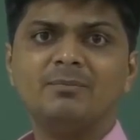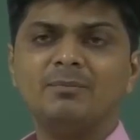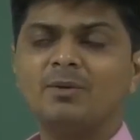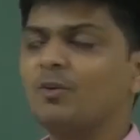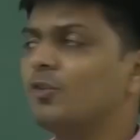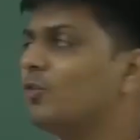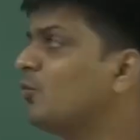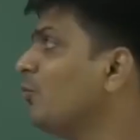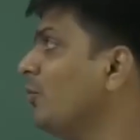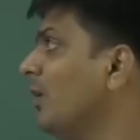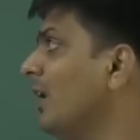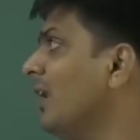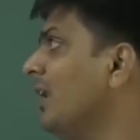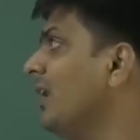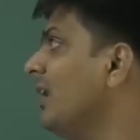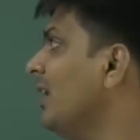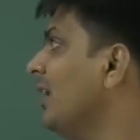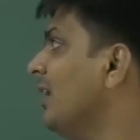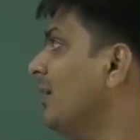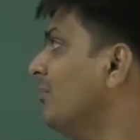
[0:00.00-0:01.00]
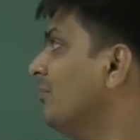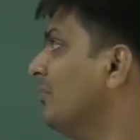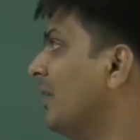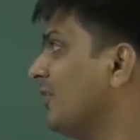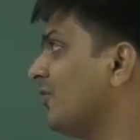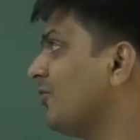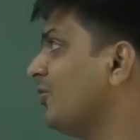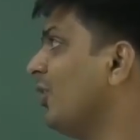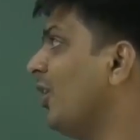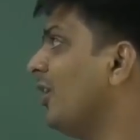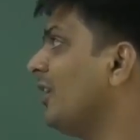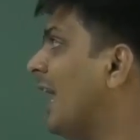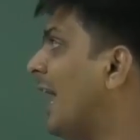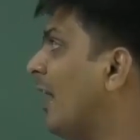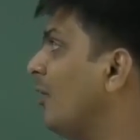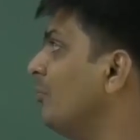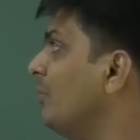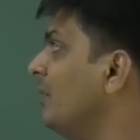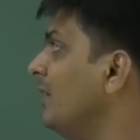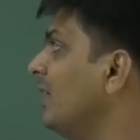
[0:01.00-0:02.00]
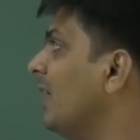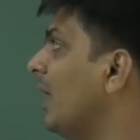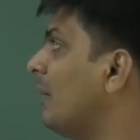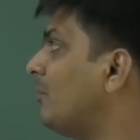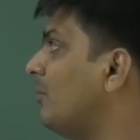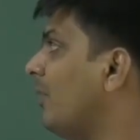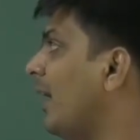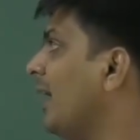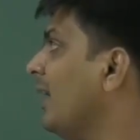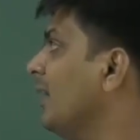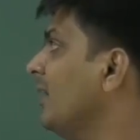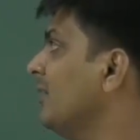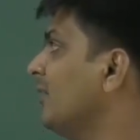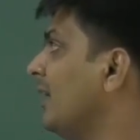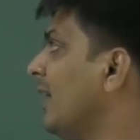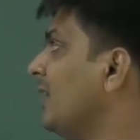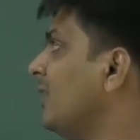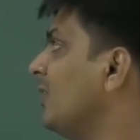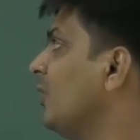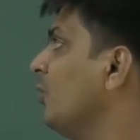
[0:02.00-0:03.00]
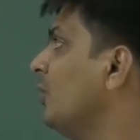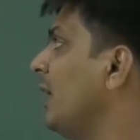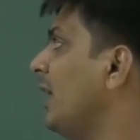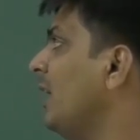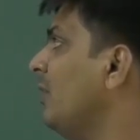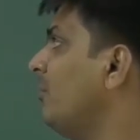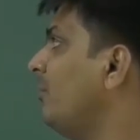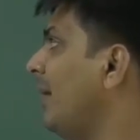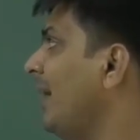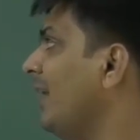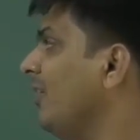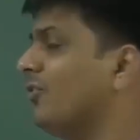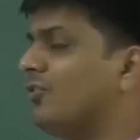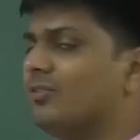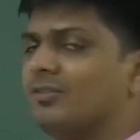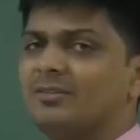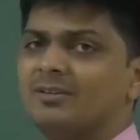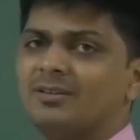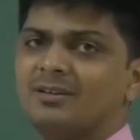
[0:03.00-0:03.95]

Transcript: because Will must not have been applying red toenail paint.